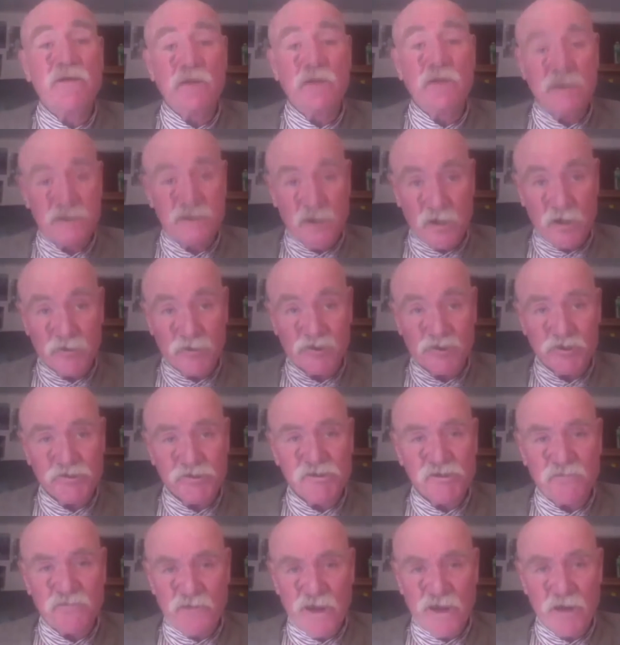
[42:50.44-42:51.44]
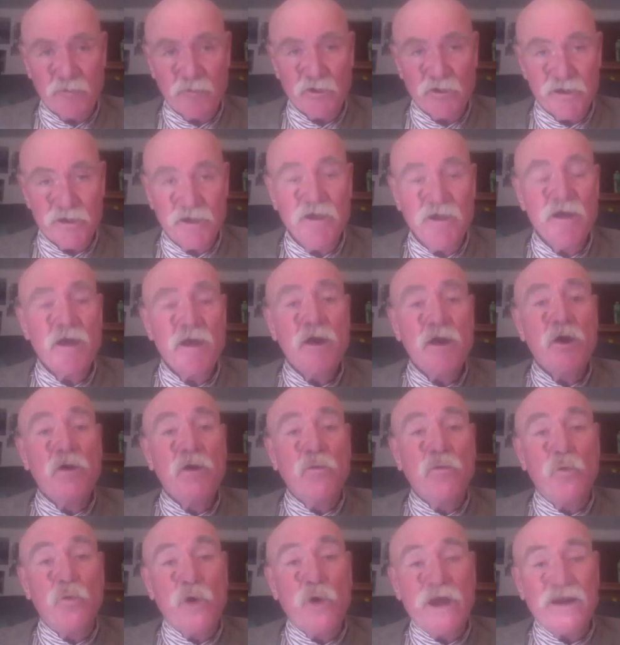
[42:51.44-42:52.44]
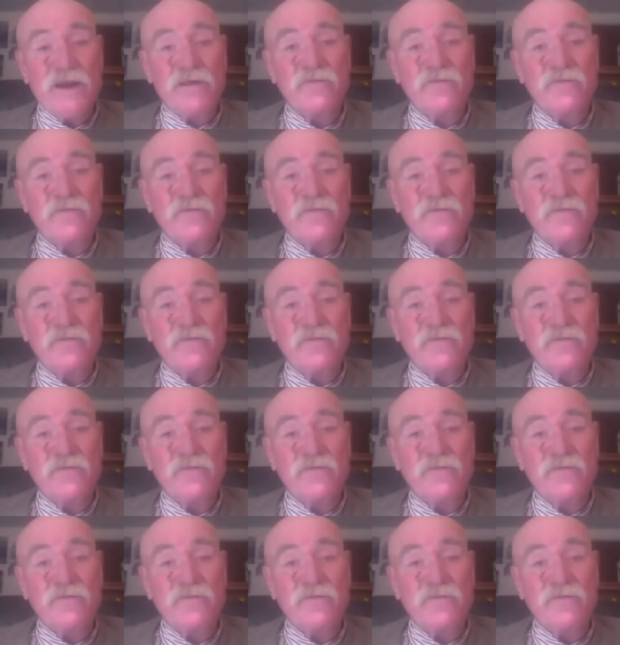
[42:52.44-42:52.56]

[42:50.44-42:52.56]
Yelchin's family, waiting